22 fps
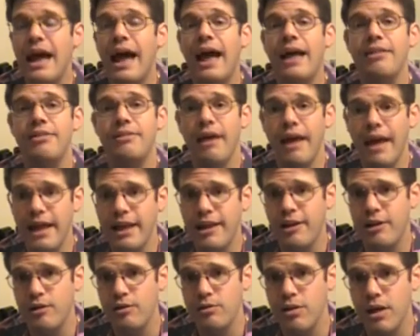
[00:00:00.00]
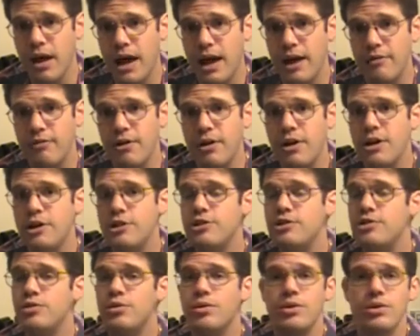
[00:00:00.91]
and take your life
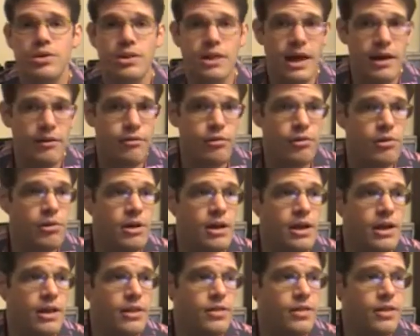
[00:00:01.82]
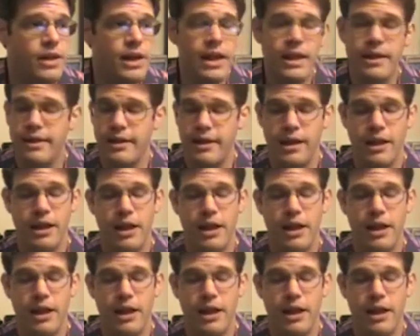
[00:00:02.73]
to a level that